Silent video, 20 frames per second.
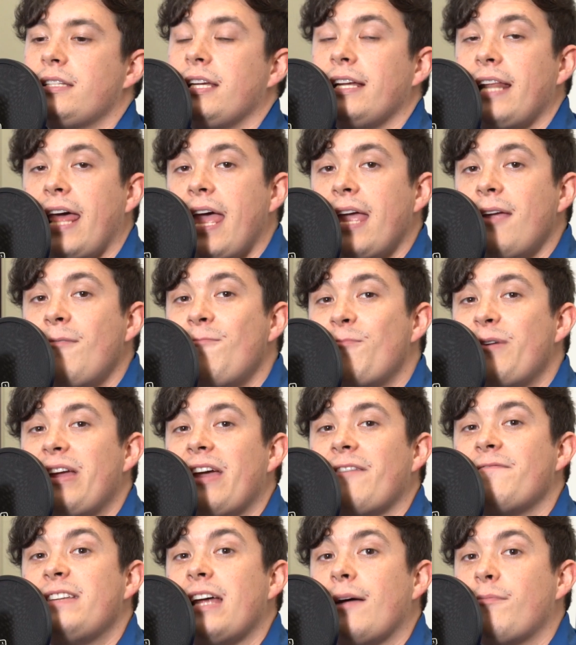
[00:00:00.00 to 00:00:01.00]
Today, we
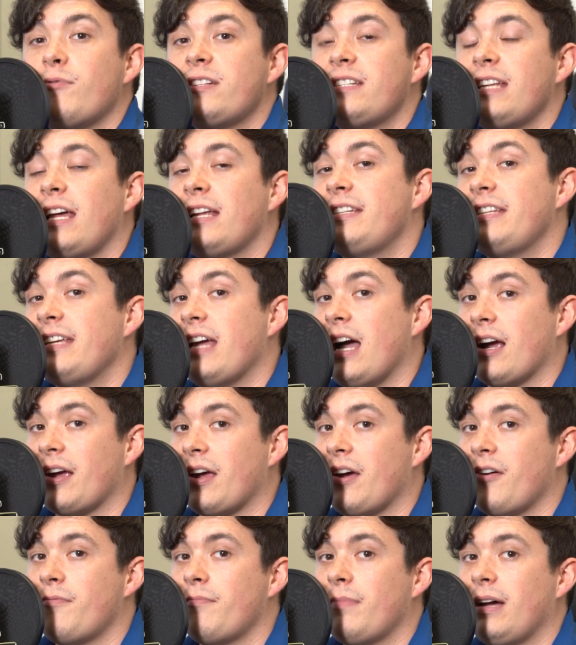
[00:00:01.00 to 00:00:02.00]
have Debora
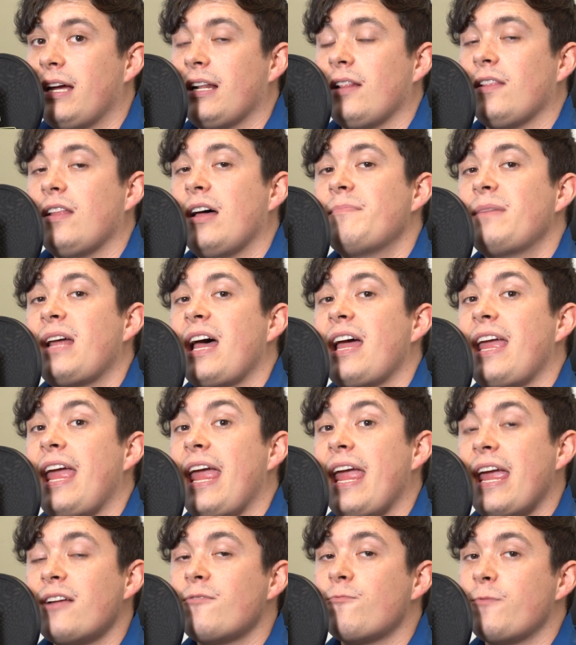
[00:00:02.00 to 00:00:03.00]
Santiago, an alumni
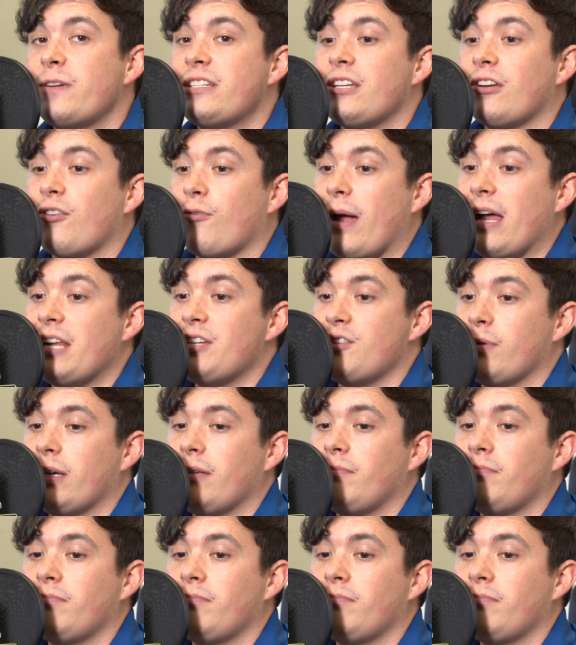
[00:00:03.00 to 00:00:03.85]
and recent graduate.